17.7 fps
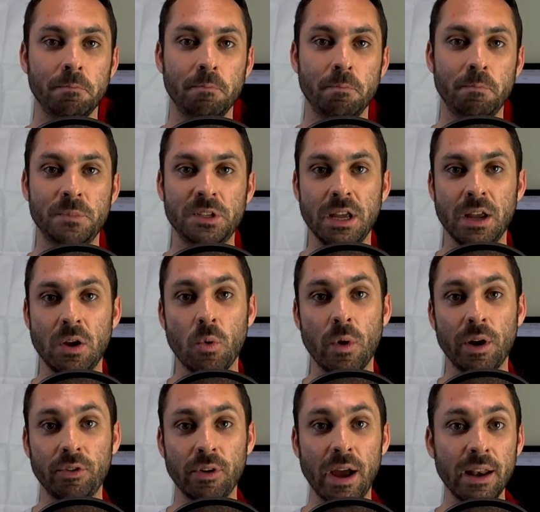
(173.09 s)
say,
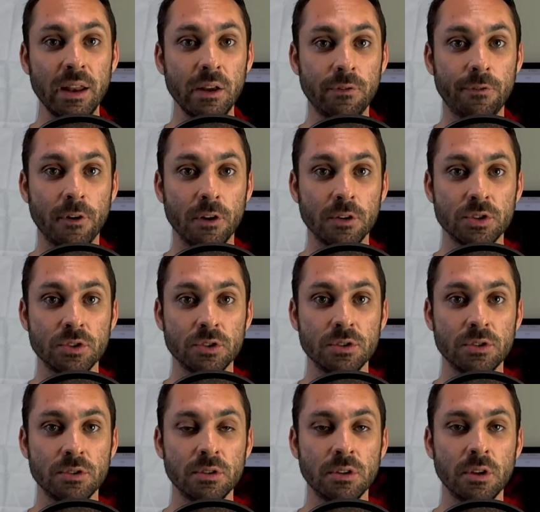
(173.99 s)
quadratic
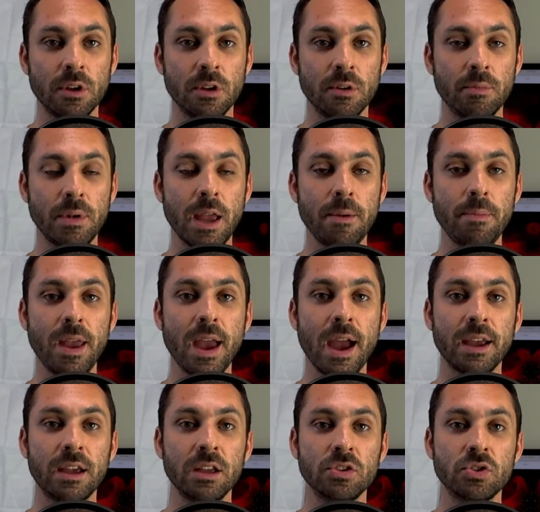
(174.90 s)
functions, maybe
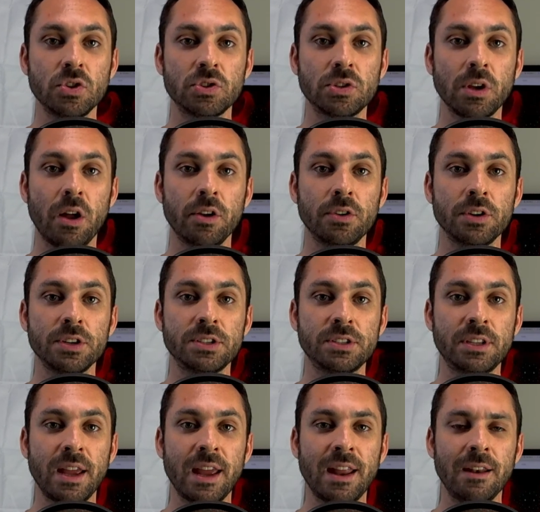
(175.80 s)
I can just
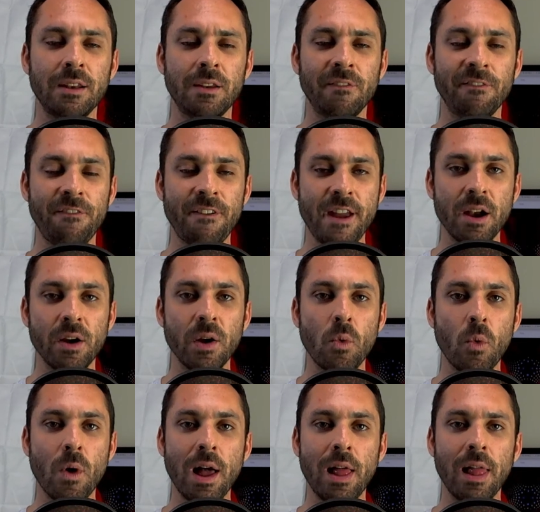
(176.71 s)
understand very
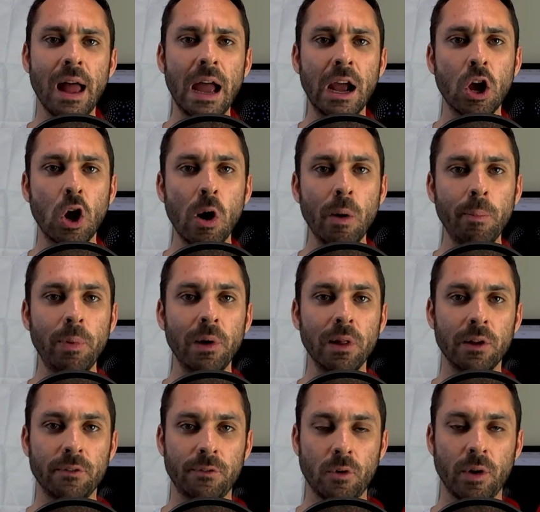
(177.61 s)
well a
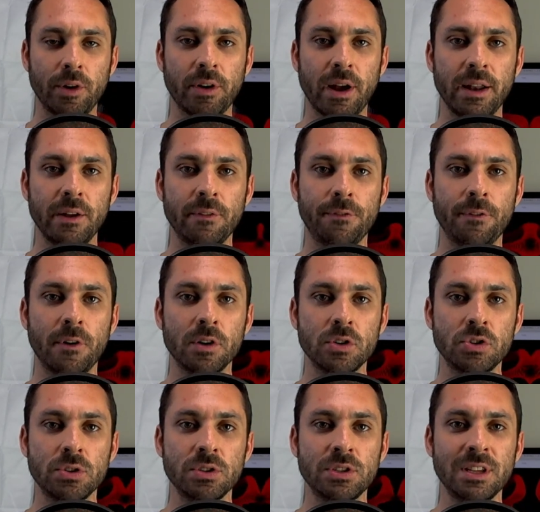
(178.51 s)
couple of quadratic
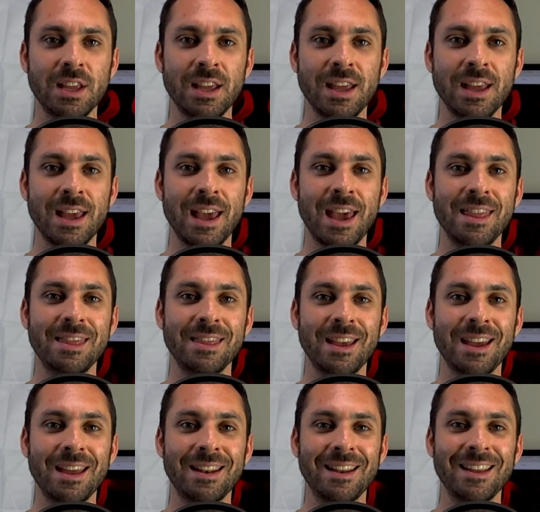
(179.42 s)
functions and
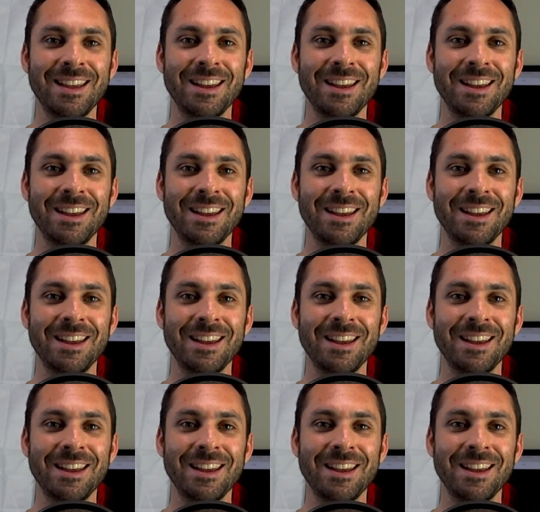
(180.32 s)
then